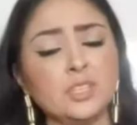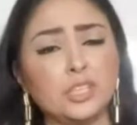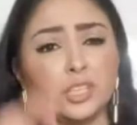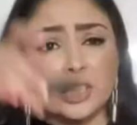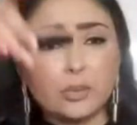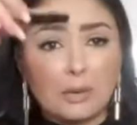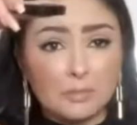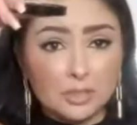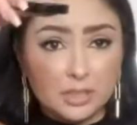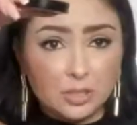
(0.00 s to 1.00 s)
you're going to
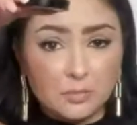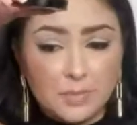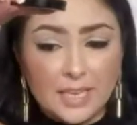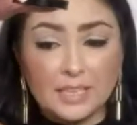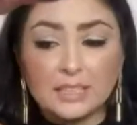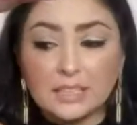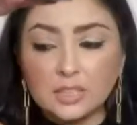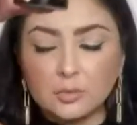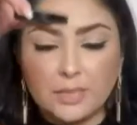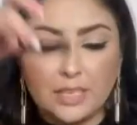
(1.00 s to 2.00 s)
grab a little bit
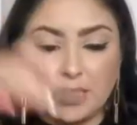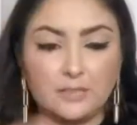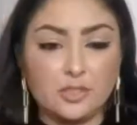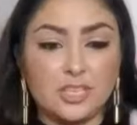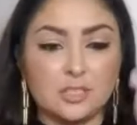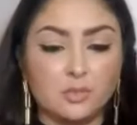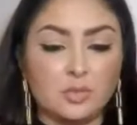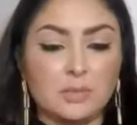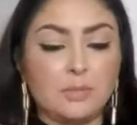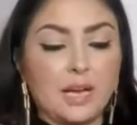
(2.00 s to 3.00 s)
of
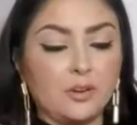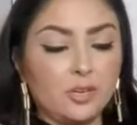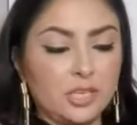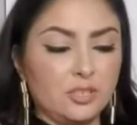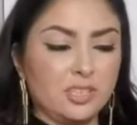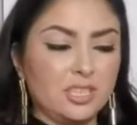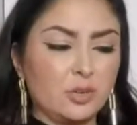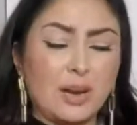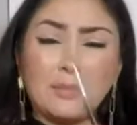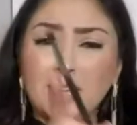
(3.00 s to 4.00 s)
translucent powder, and you're going
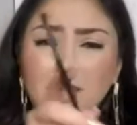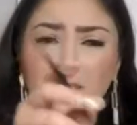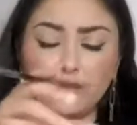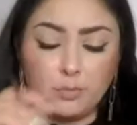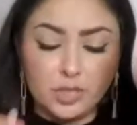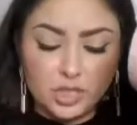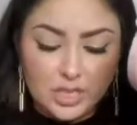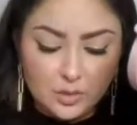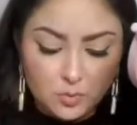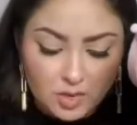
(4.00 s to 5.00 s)
to grab any other brush
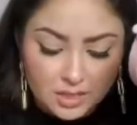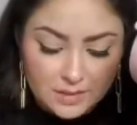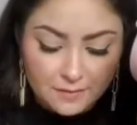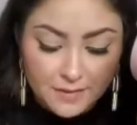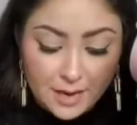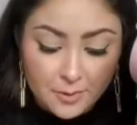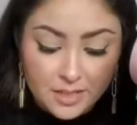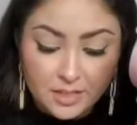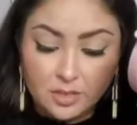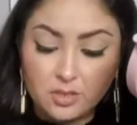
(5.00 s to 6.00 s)
that you want.
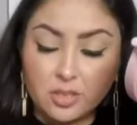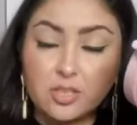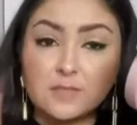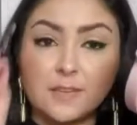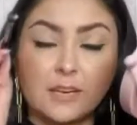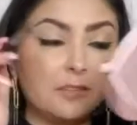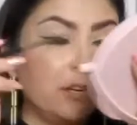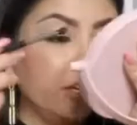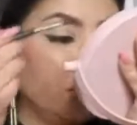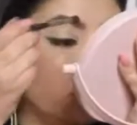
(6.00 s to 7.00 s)
Very little, girls, very,
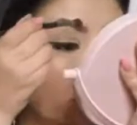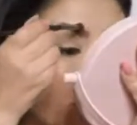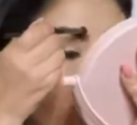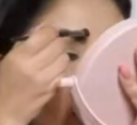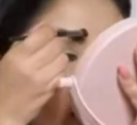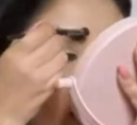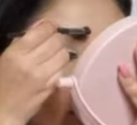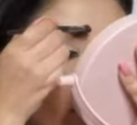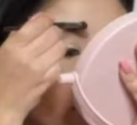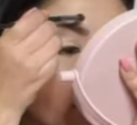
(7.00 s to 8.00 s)
very little.
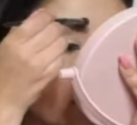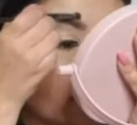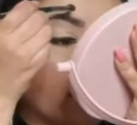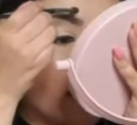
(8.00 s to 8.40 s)
And you're going to set